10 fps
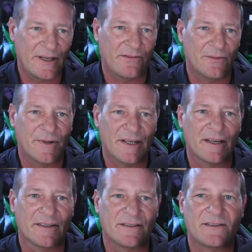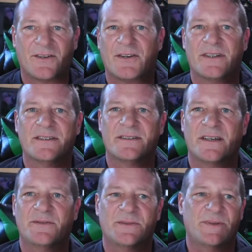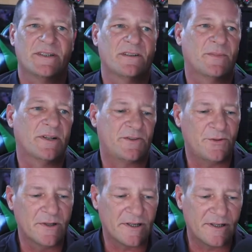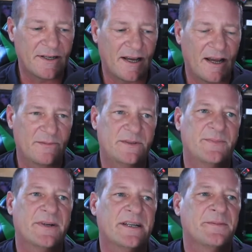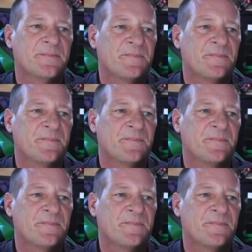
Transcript: Everybody else has heard this save spiel about 200 times, but